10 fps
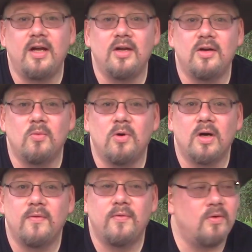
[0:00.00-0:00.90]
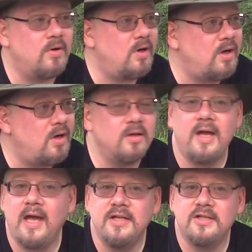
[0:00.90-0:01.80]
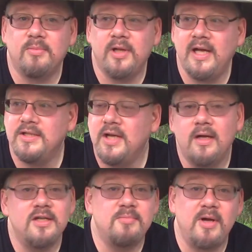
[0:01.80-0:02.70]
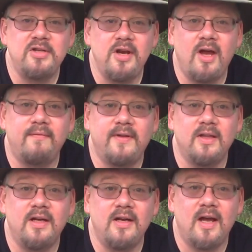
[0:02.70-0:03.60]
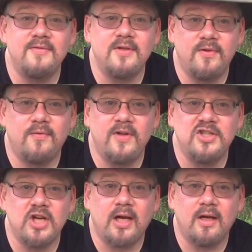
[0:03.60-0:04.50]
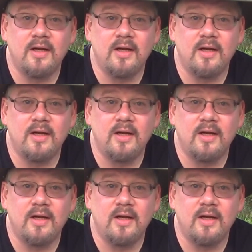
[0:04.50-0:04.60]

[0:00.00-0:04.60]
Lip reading: going to work for all kinds of blades, especially not filleting knives if you're fishing,